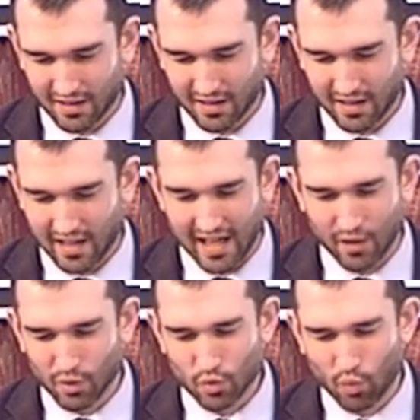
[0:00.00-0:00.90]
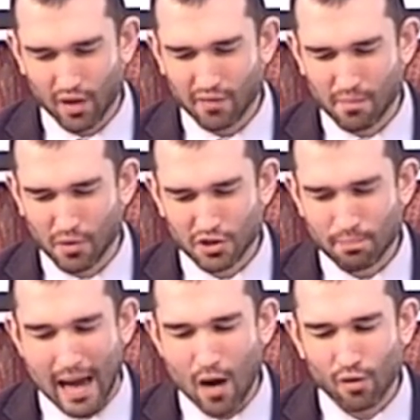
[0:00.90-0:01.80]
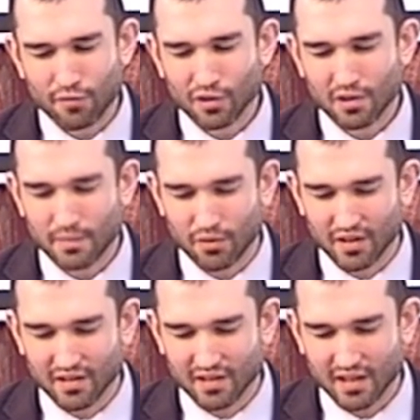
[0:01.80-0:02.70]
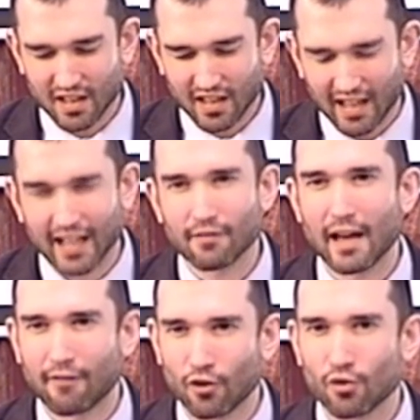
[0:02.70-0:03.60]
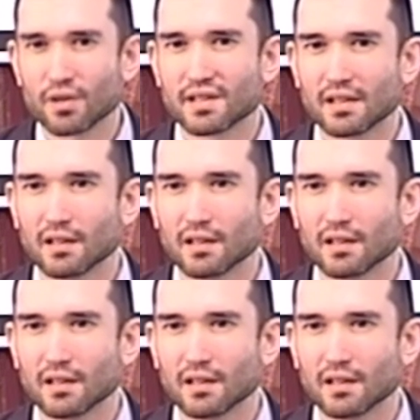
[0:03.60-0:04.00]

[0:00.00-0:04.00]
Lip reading: And it was one of the most powerful communions I have ever received.